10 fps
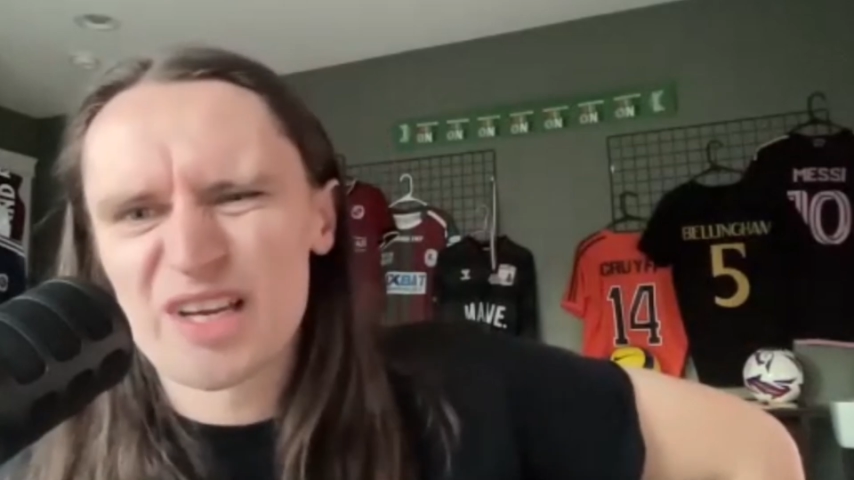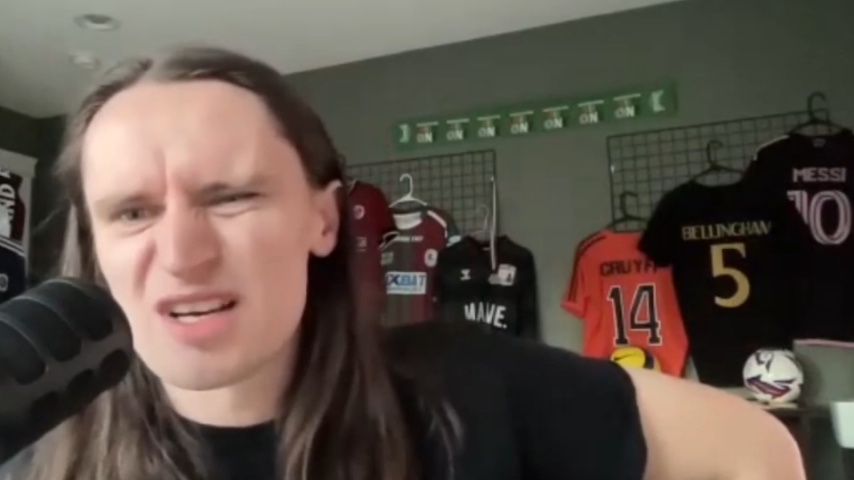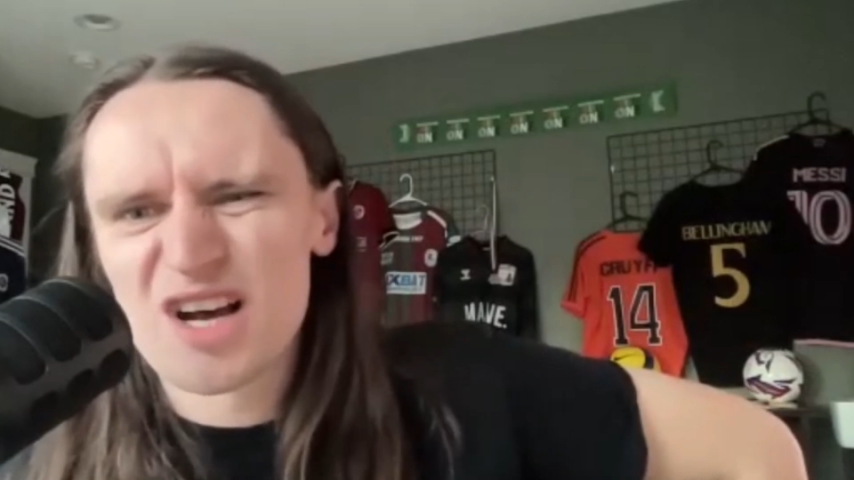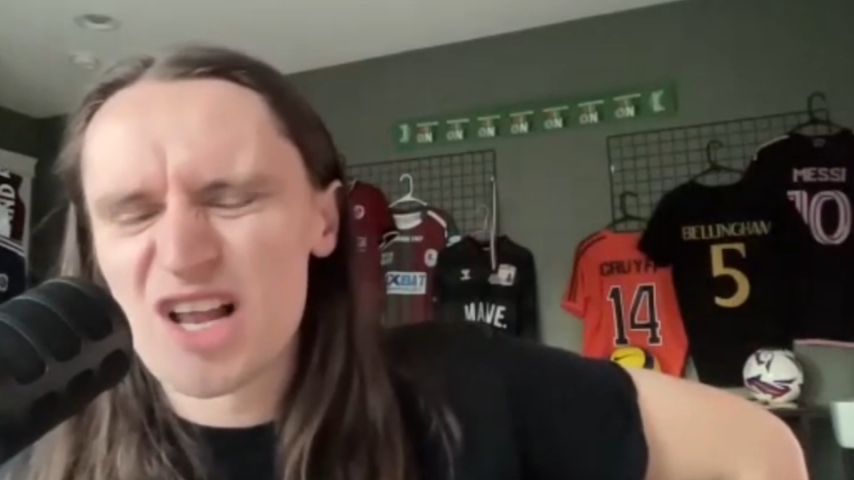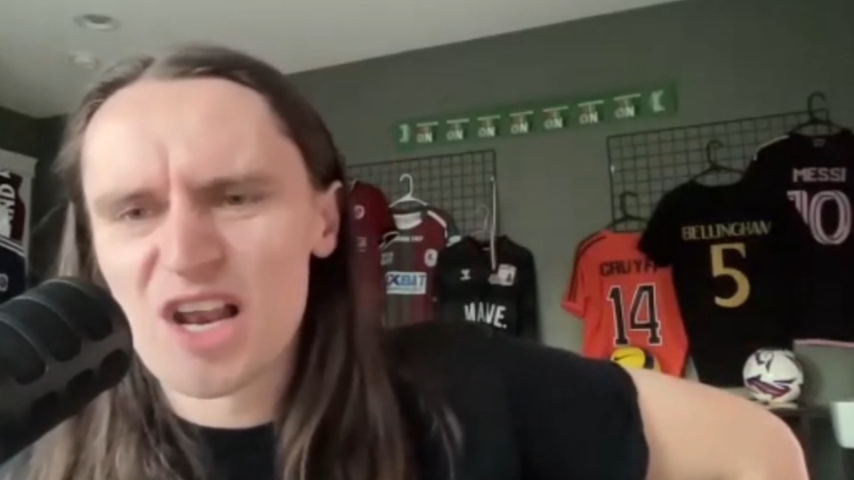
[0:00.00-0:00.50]

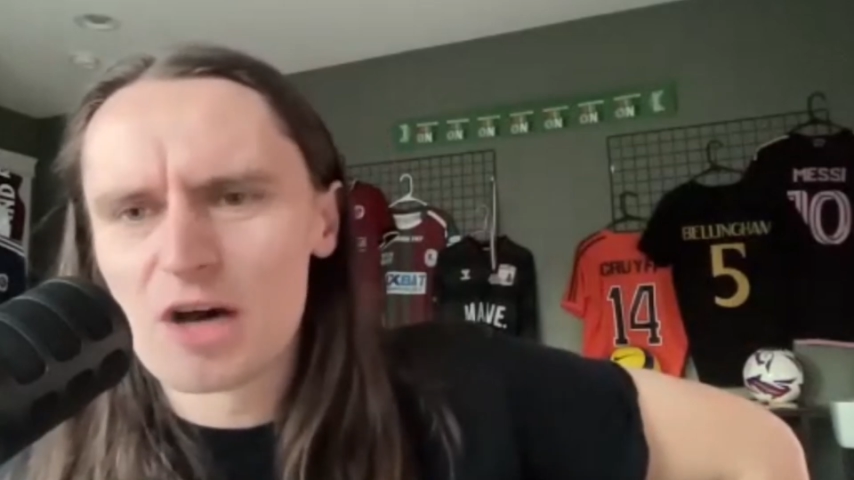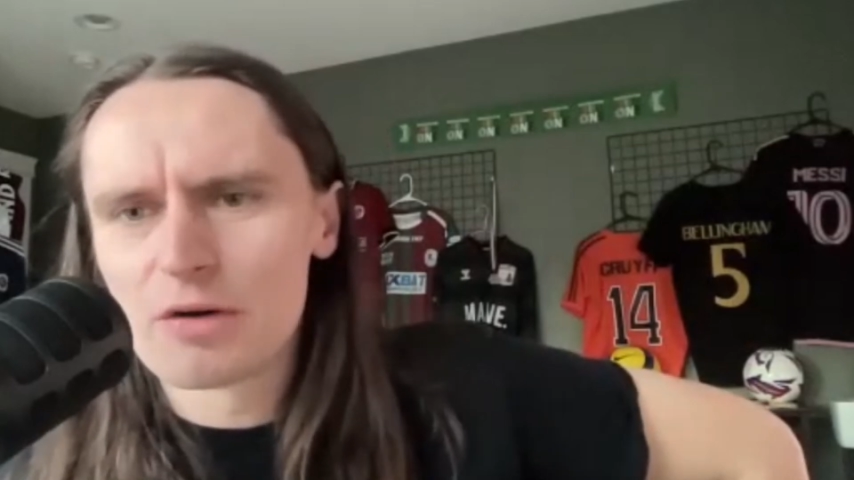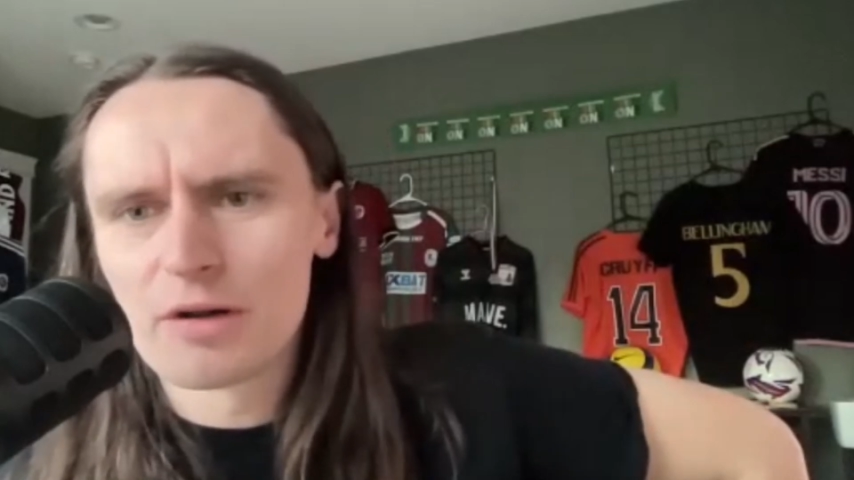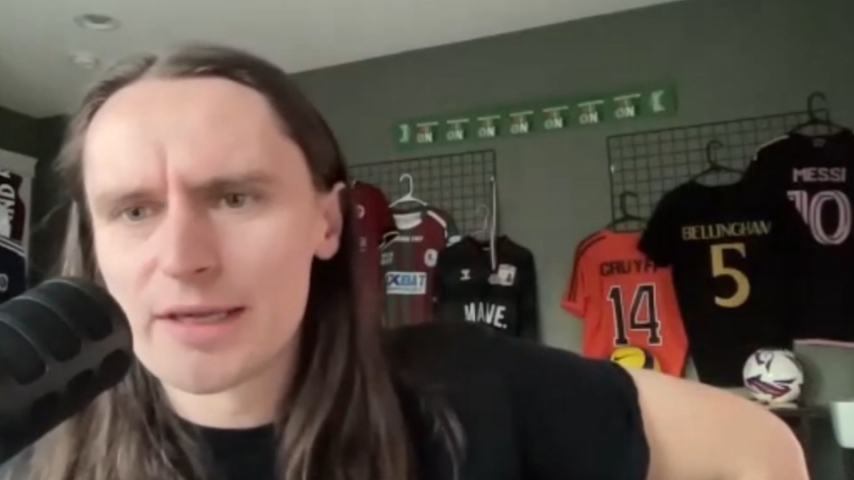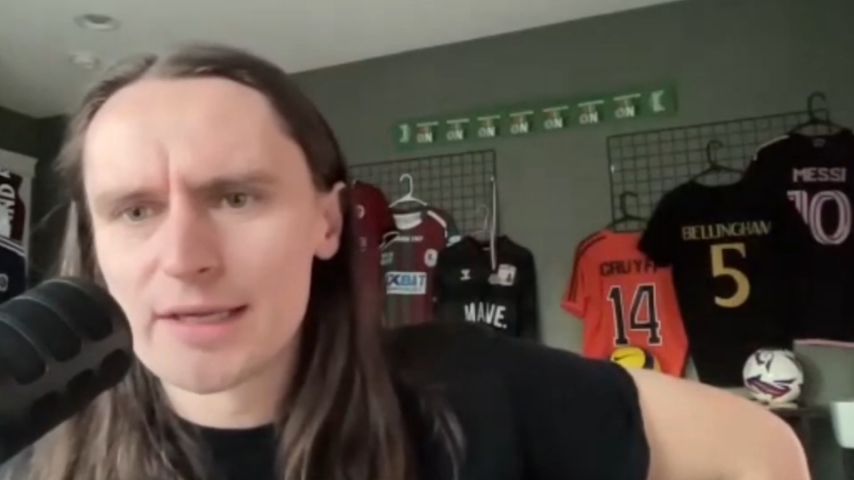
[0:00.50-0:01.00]
a
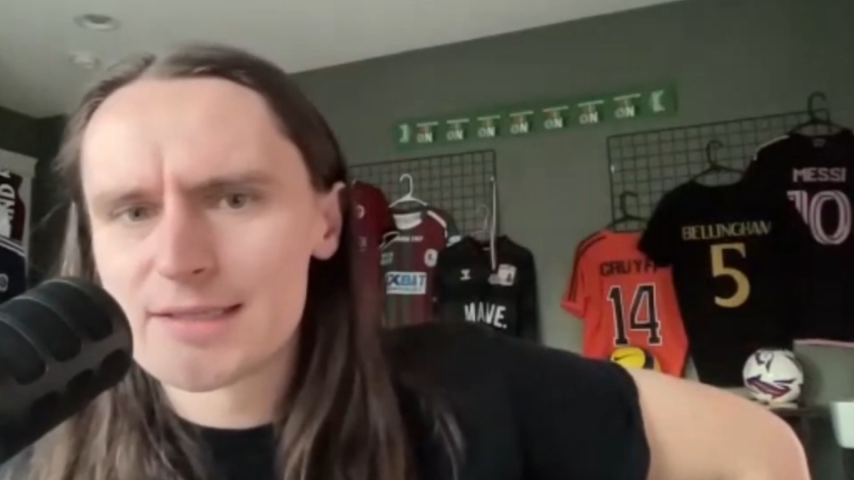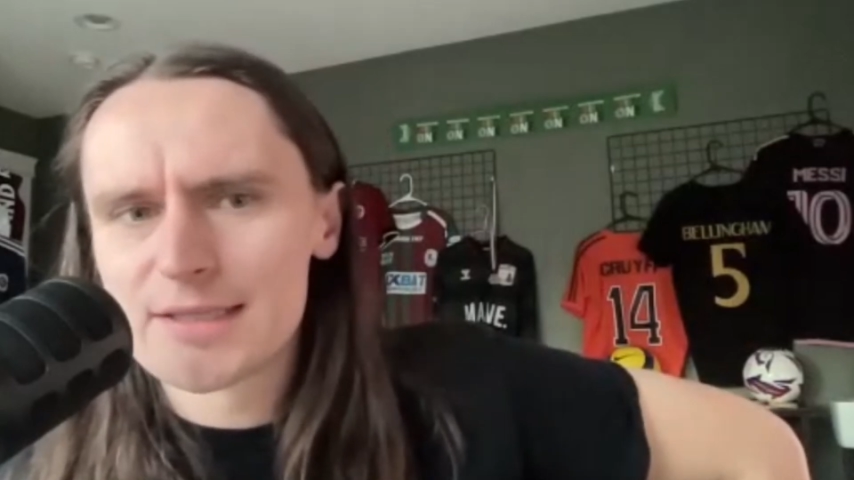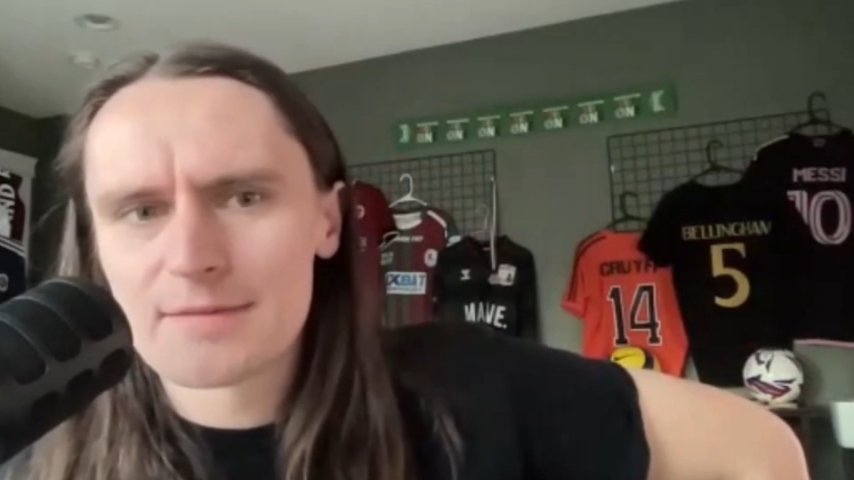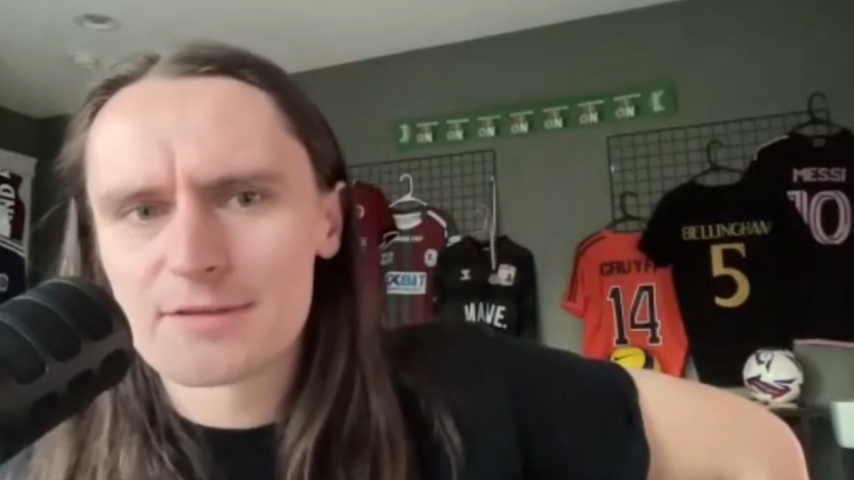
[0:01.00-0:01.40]
lower league team.